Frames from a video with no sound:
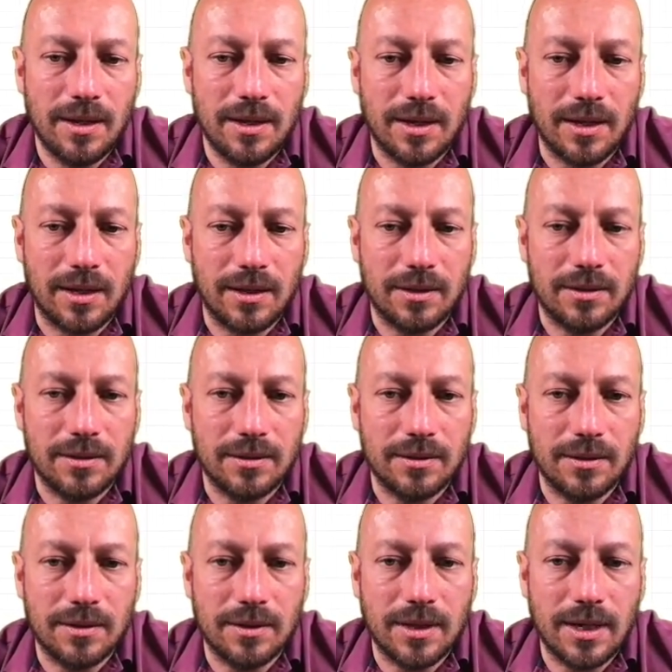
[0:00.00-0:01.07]
And
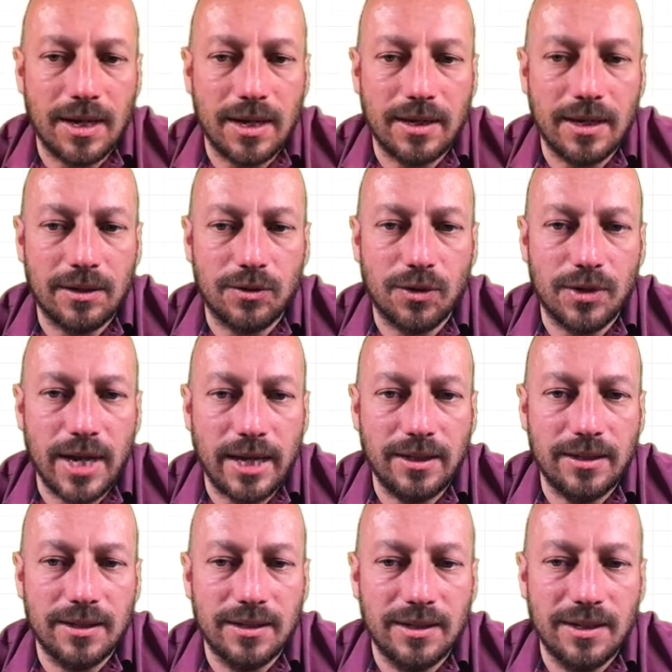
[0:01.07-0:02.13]
then I can
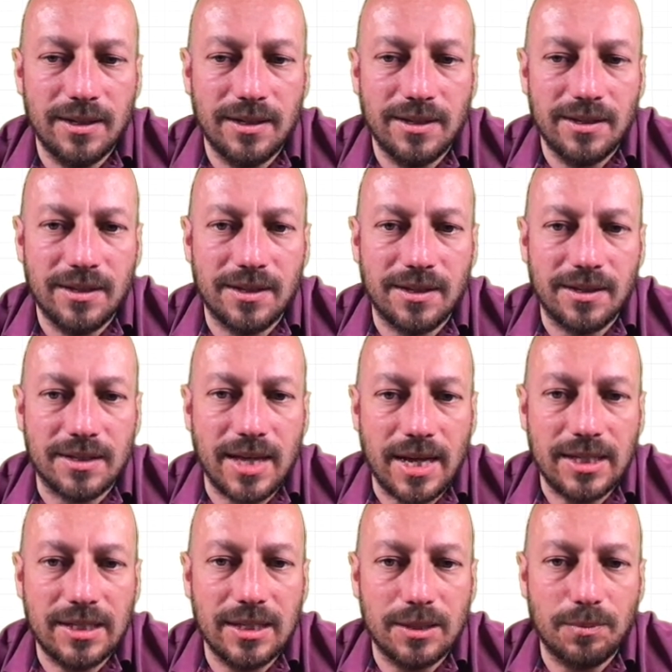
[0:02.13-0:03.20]
connect this
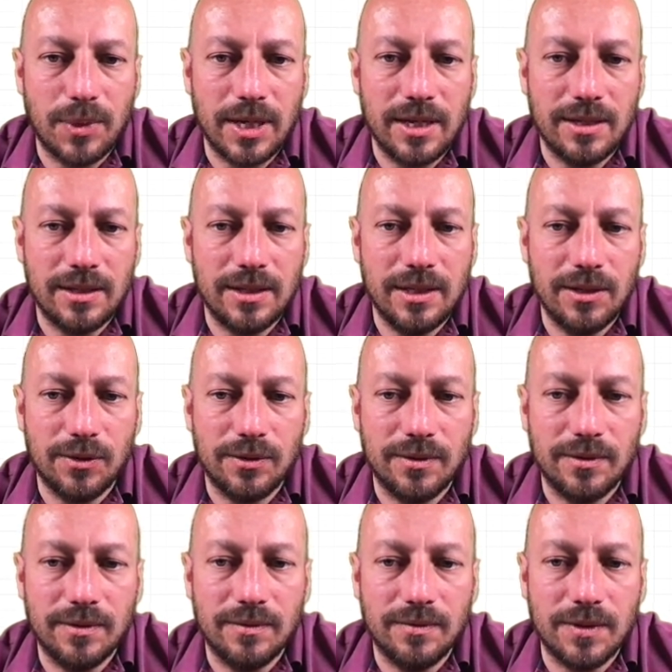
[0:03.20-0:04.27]
hex display here
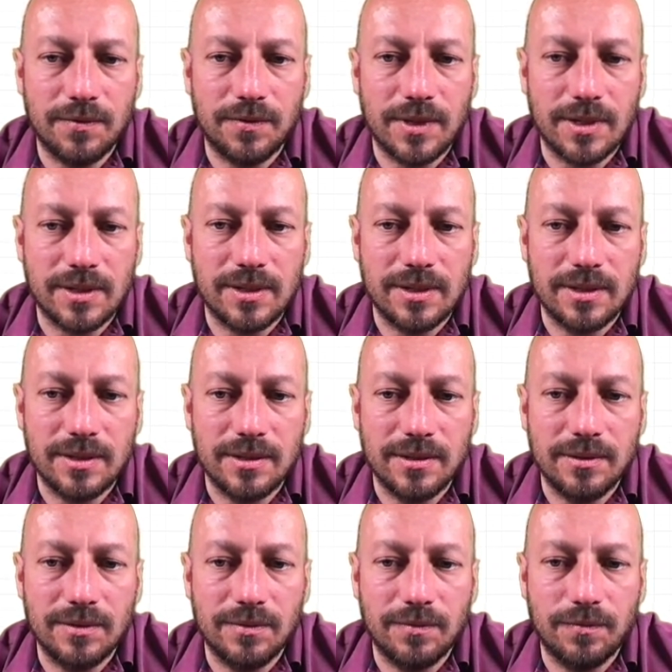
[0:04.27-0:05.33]
with this
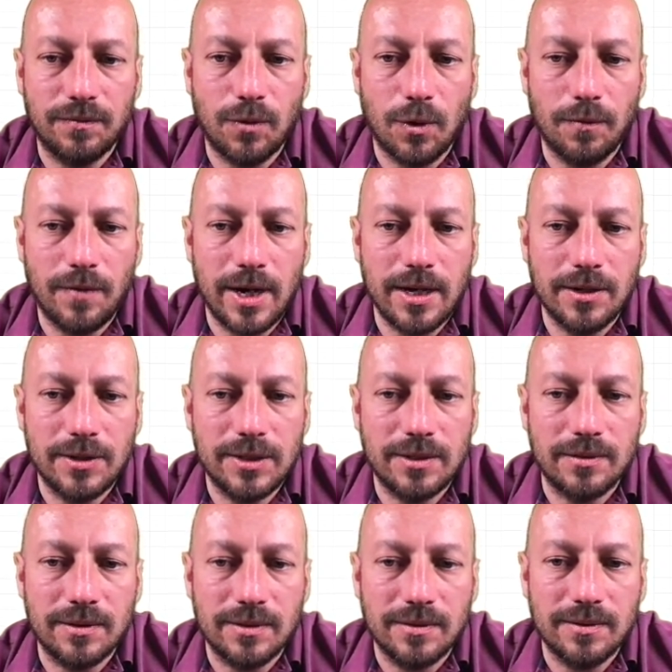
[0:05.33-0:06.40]
4
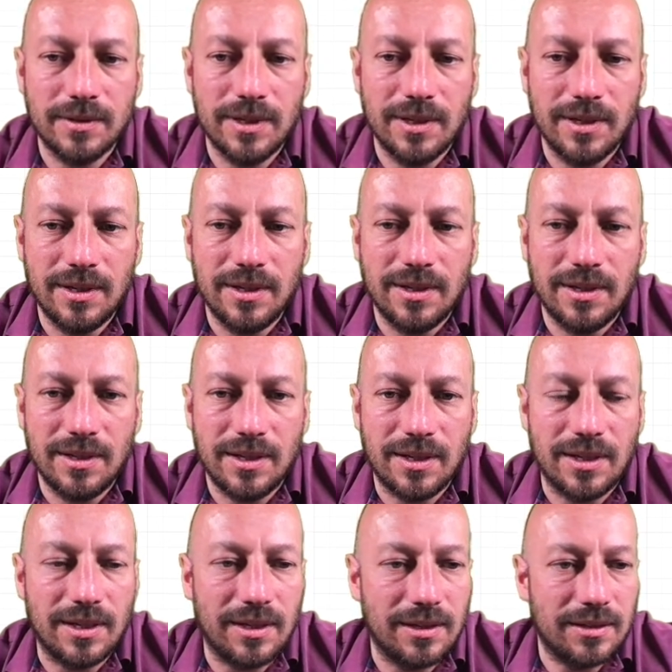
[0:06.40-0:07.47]
wires
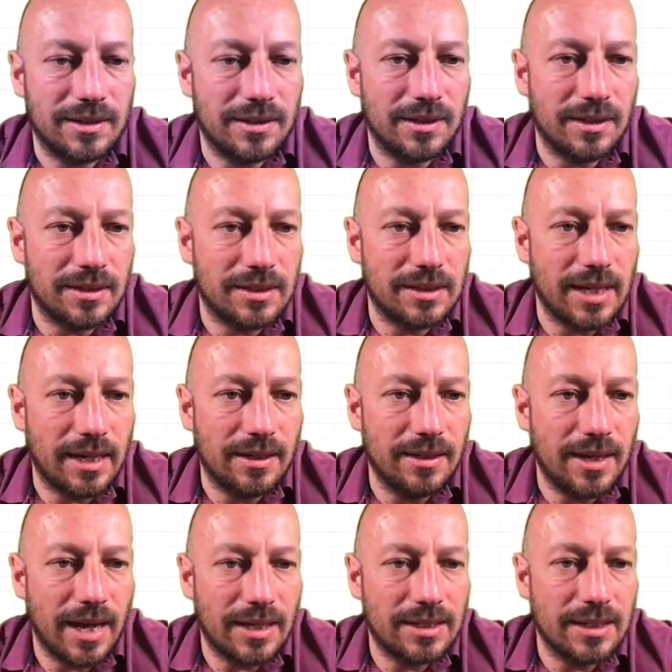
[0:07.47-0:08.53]
and a second
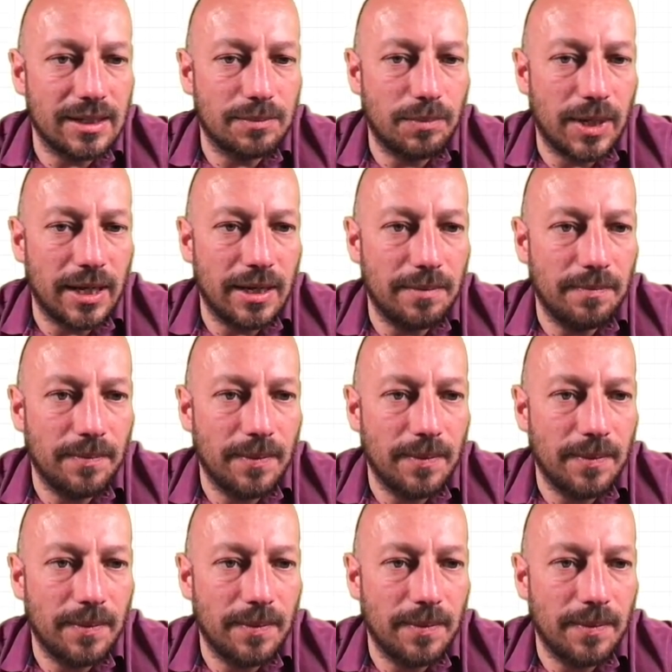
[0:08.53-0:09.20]
hex display